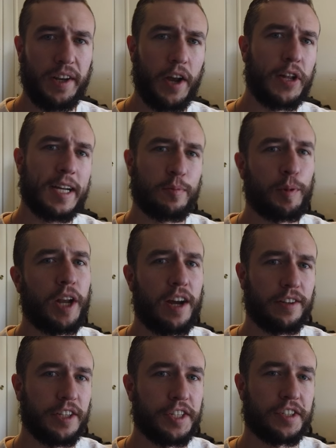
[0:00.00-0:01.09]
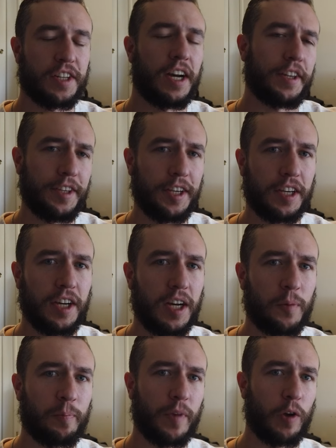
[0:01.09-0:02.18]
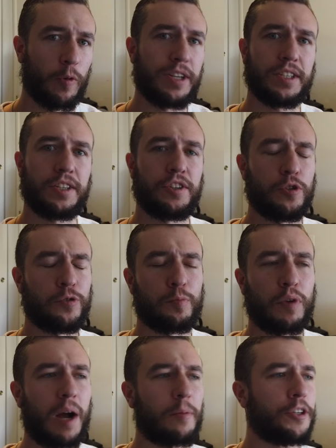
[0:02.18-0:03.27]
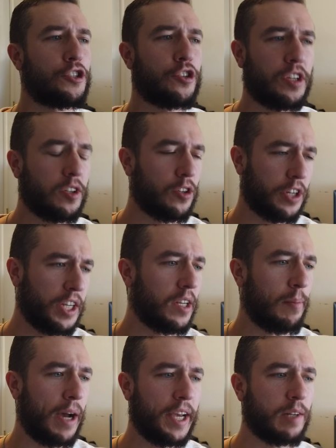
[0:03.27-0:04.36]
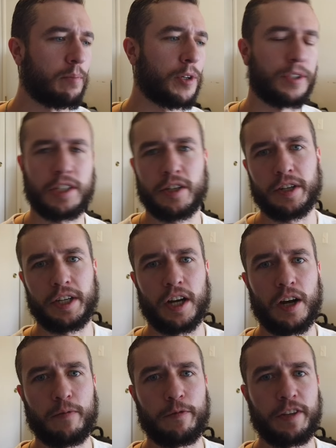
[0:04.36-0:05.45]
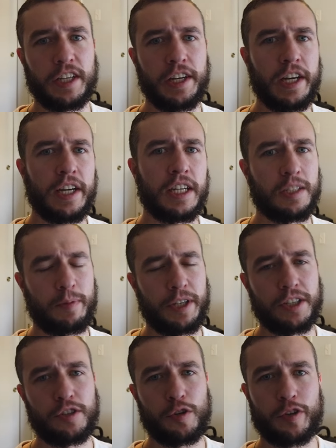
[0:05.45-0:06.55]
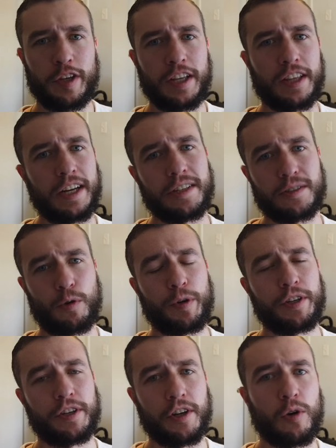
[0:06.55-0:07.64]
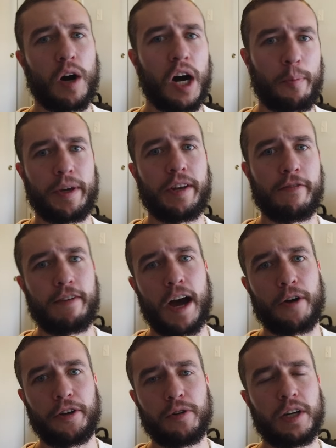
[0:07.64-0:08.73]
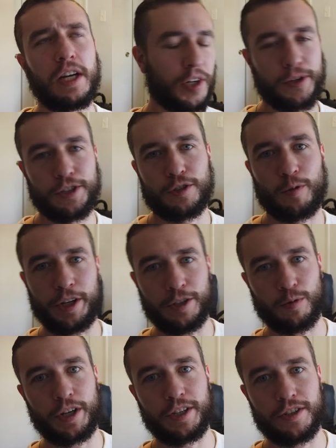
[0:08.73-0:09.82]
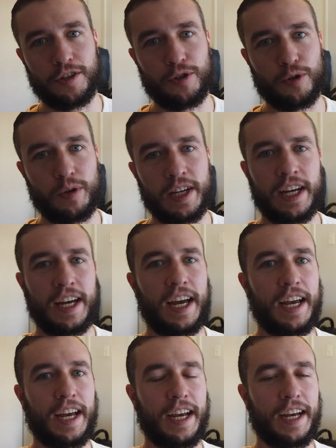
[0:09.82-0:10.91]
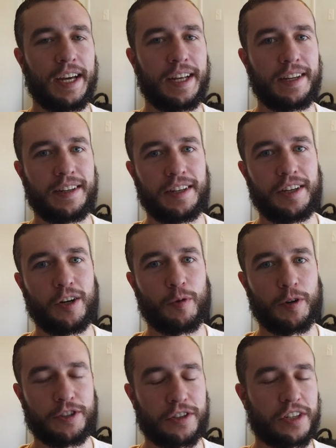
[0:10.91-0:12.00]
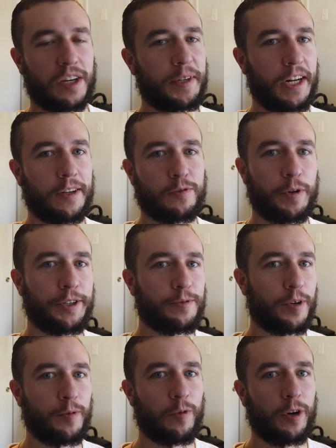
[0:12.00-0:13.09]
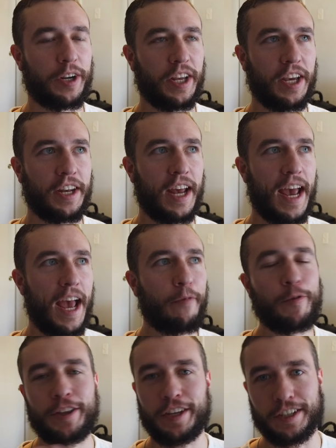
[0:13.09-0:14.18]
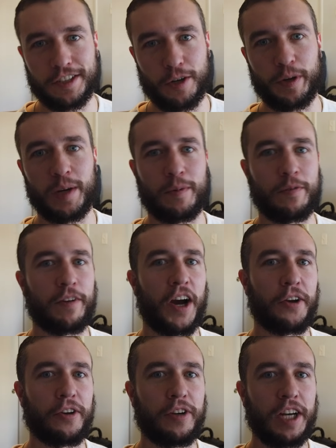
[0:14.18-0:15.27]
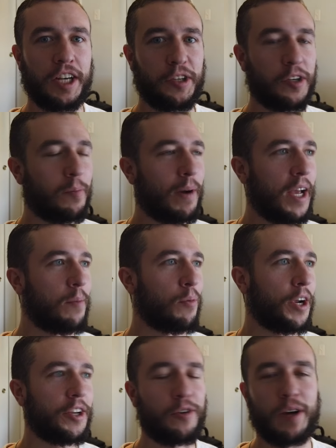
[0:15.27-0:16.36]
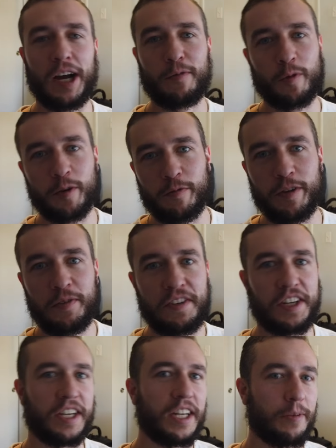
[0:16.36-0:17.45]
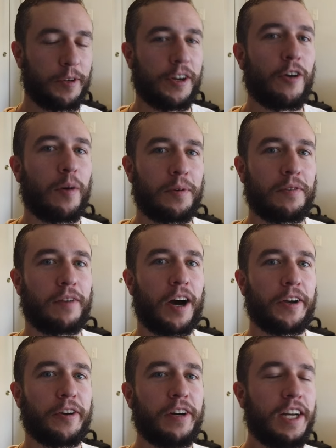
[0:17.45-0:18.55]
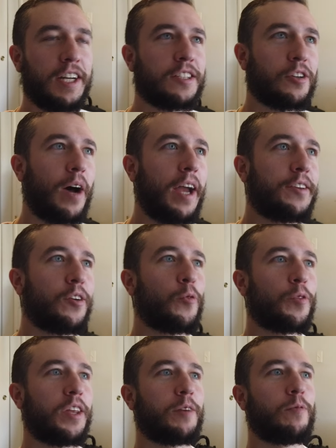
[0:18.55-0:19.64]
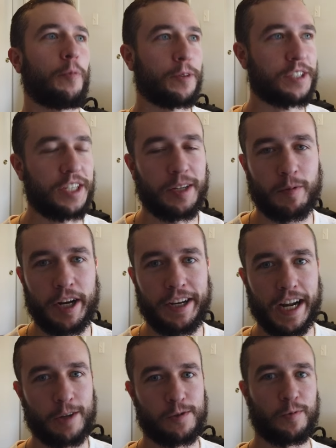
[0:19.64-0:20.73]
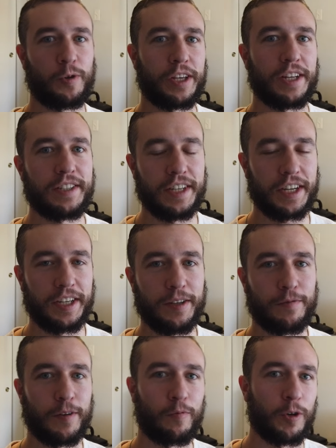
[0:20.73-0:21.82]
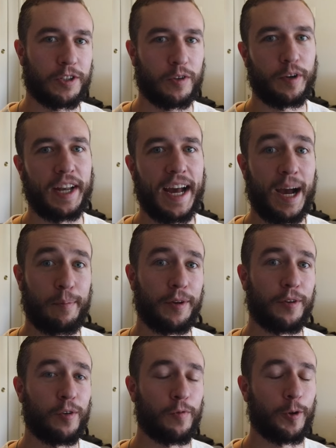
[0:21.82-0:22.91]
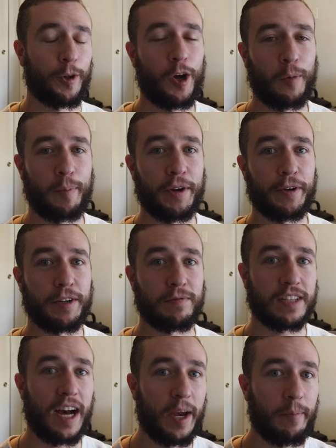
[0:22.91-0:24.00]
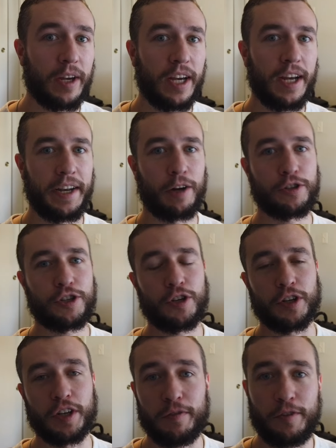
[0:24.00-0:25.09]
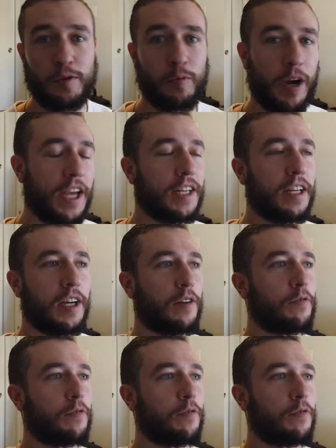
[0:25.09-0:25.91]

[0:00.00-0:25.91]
Now, last but not least, I think a reason you probably shouldn't look into buying a military Humvee is because you think that it's going to go up in value. The year is 2022 and, you know, we're just coming out of 2021 and everything's going up in value. You could buy a brand new F-150 and it would go up in value. So I don't think what we're seeing right now is really indicative of what's going to happen over a long period of time. Now, sure, if you wait